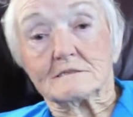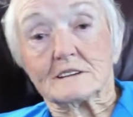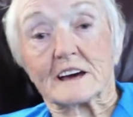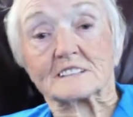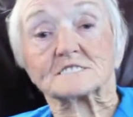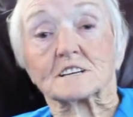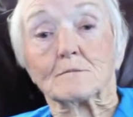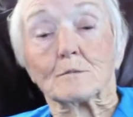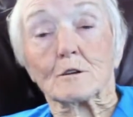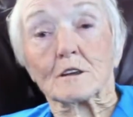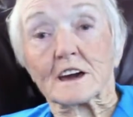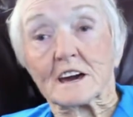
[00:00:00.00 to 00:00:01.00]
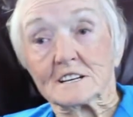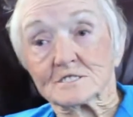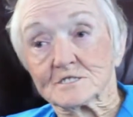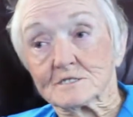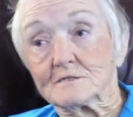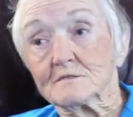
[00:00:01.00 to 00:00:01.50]

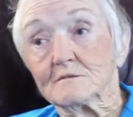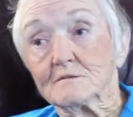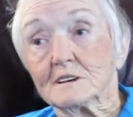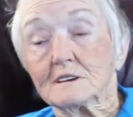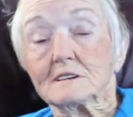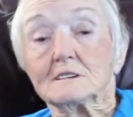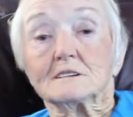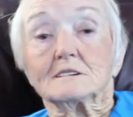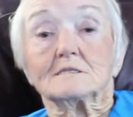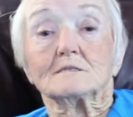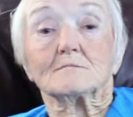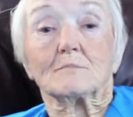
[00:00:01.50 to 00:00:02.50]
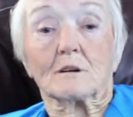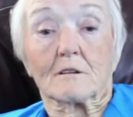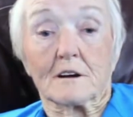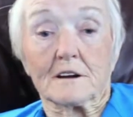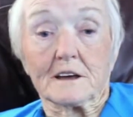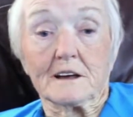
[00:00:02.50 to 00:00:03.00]
excommunication
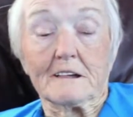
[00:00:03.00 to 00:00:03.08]
part.